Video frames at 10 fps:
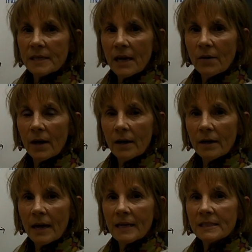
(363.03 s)
Sarah
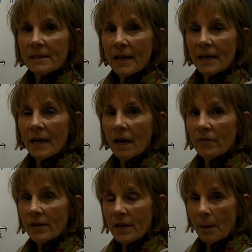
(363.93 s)
is thinking
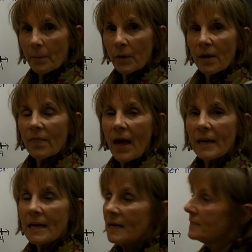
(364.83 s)
of a number
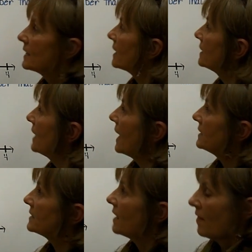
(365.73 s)
that is
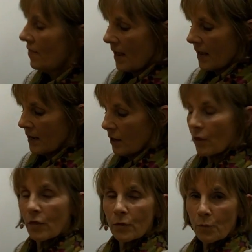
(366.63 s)
less than
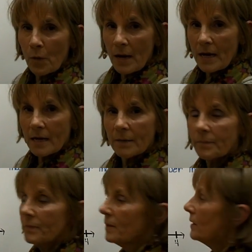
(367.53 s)
3.
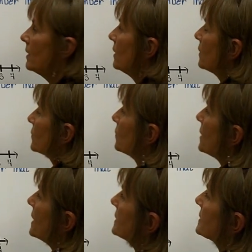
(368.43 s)

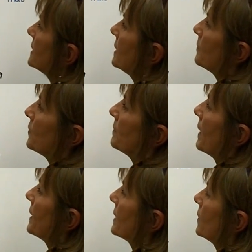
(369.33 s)
3 is the number in my